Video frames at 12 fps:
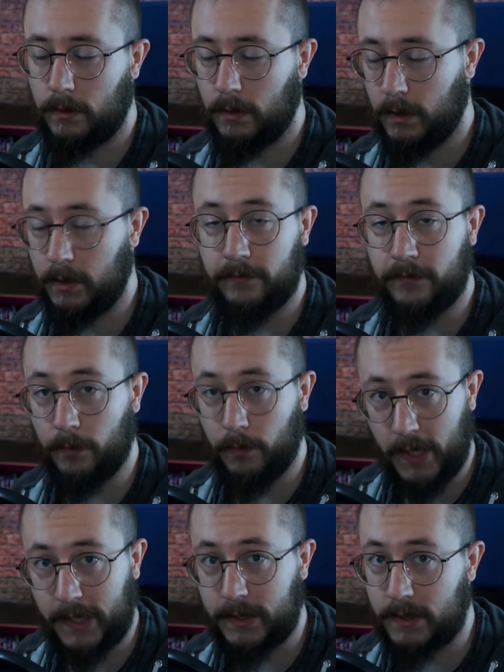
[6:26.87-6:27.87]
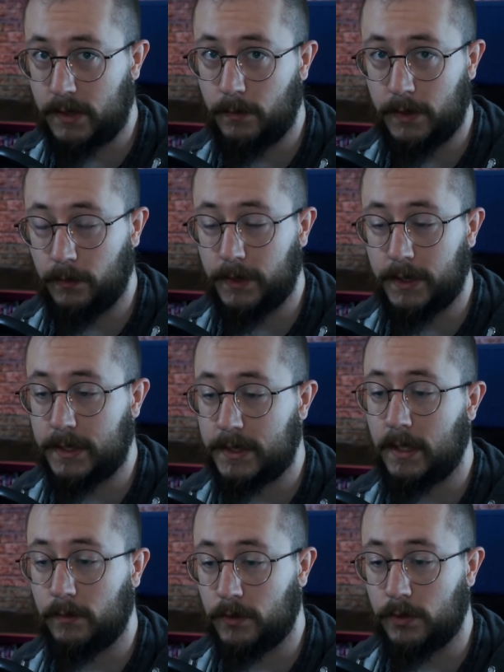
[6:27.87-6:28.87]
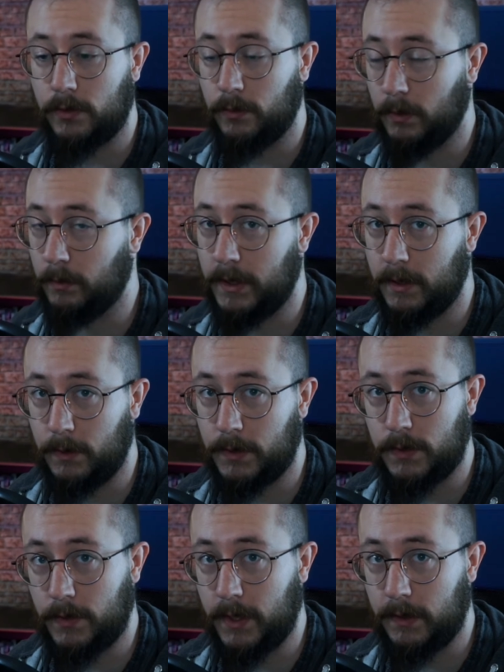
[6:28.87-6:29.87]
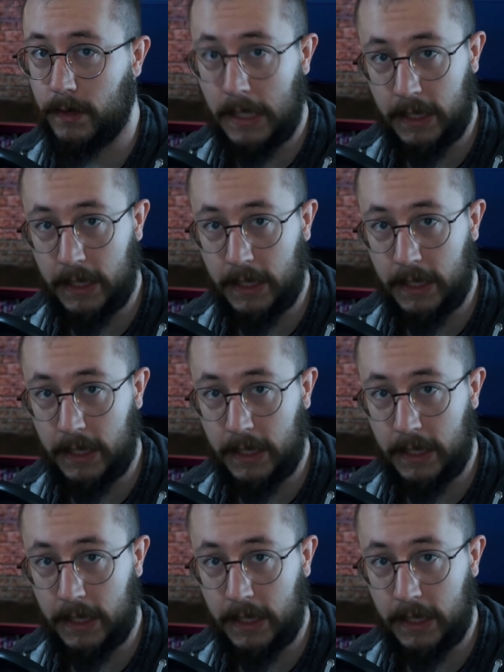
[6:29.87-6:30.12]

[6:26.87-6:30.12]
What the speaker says: And if you practice a bit with this, I'm sure you will be able to get